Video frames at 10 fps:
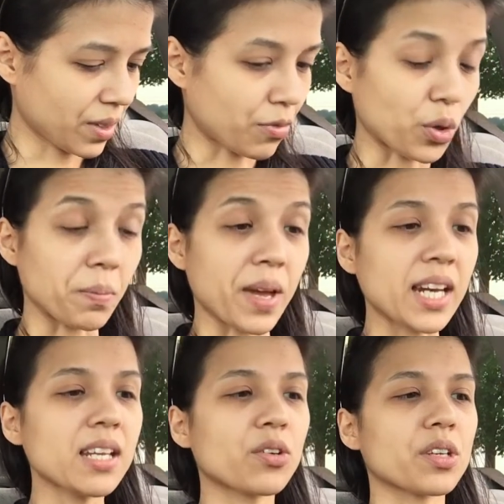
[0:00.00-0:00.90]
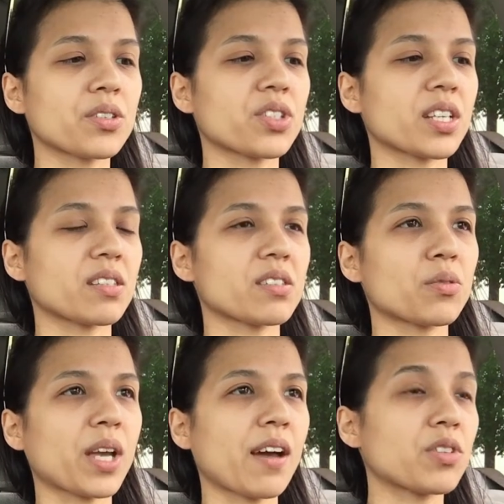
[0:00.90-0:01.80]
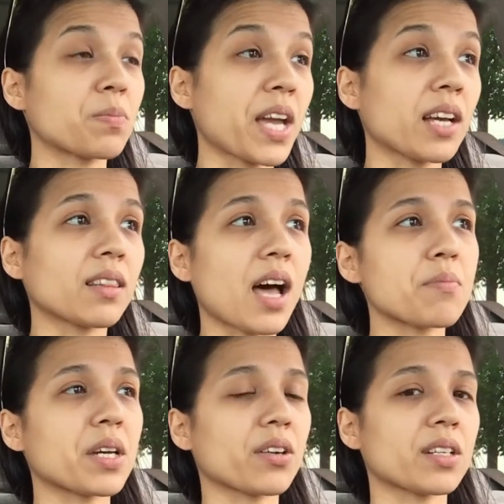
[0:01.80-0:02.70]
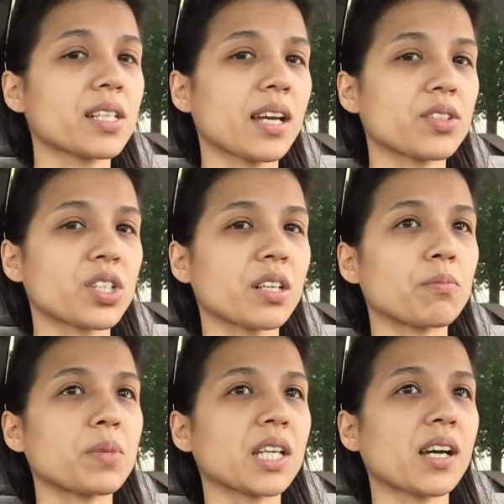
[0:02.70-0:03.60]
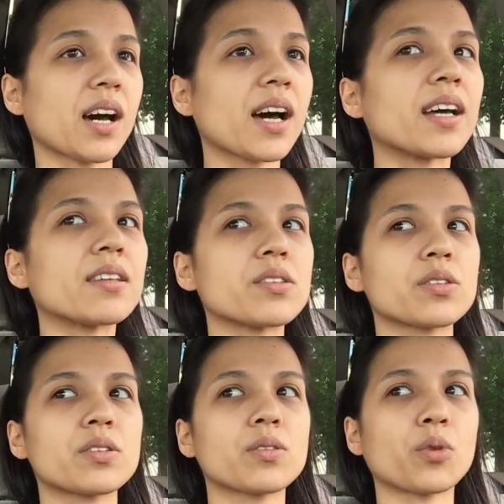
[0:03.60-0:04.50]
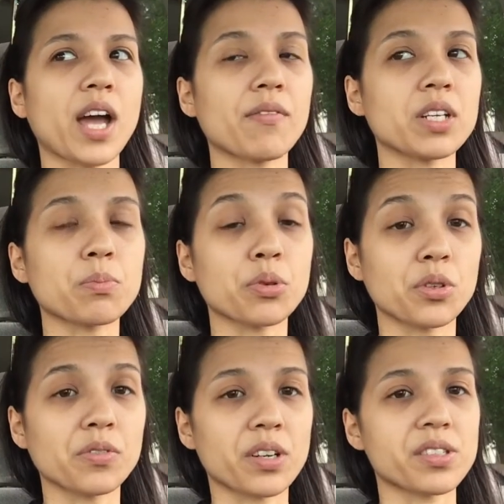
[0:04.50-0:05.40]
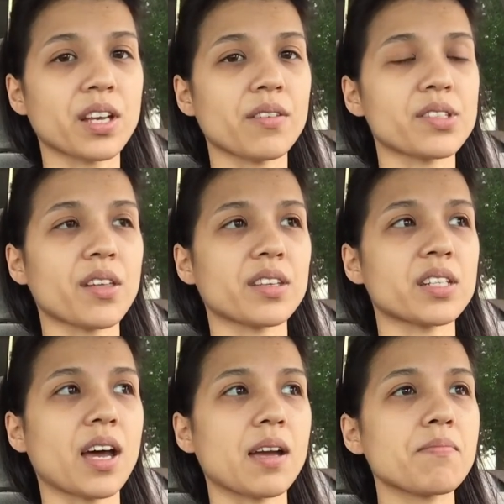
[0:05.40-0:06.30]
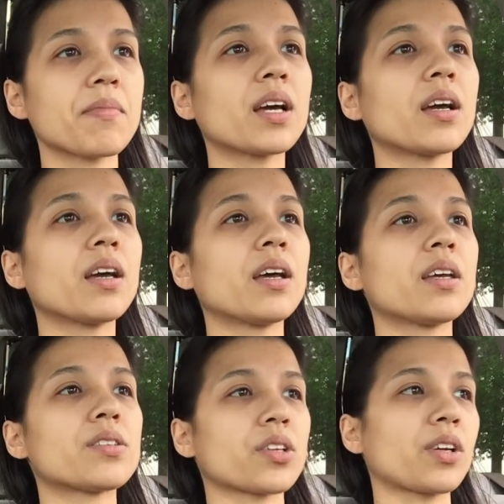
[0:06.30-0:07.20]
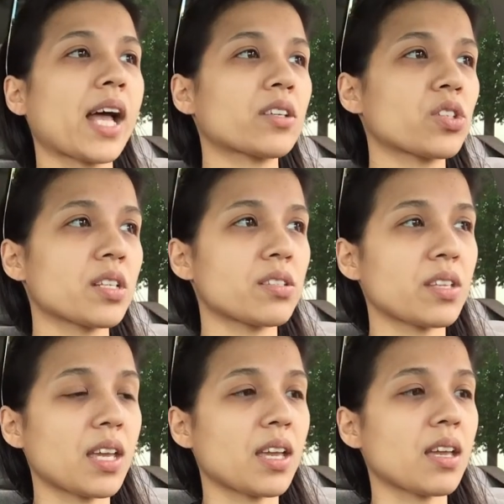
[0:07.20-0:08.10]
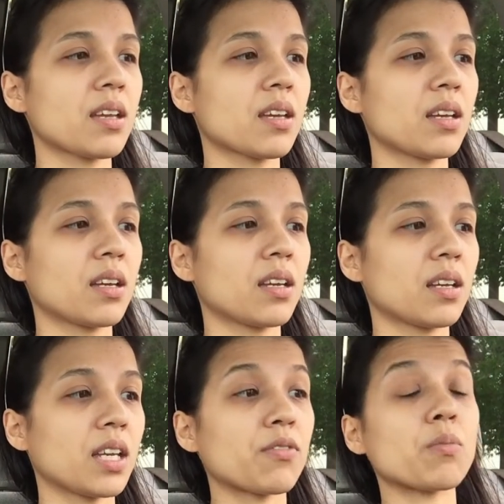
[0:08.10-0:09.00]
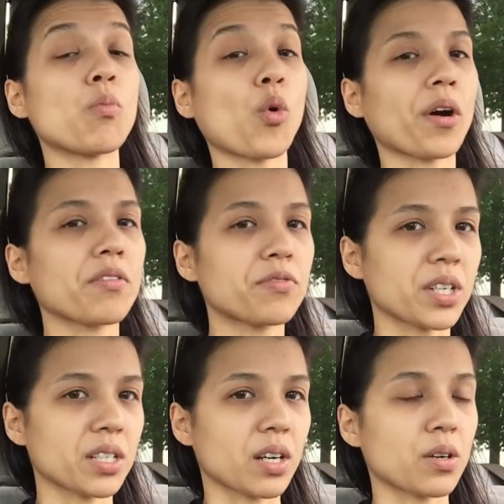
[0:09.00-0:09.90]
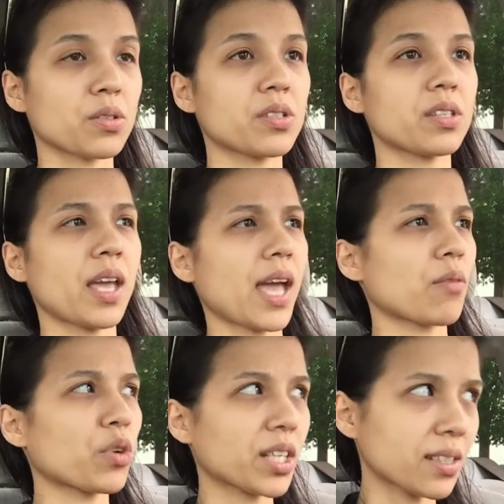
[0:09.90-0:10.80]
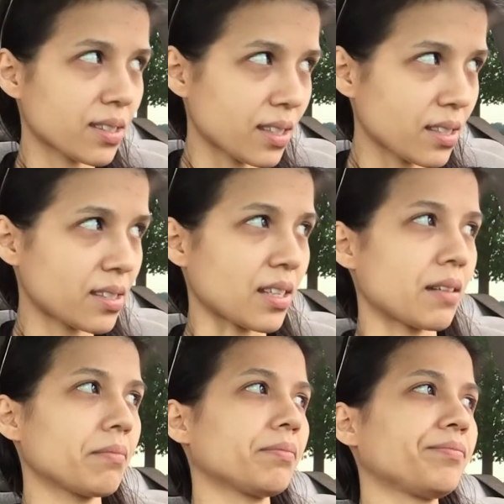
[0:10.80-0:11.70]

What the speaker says: for many Christians, we have to pay a lot better attention because we're having to prove ourselves all the time. So you'll actually see even more footnotes, and we're consistent.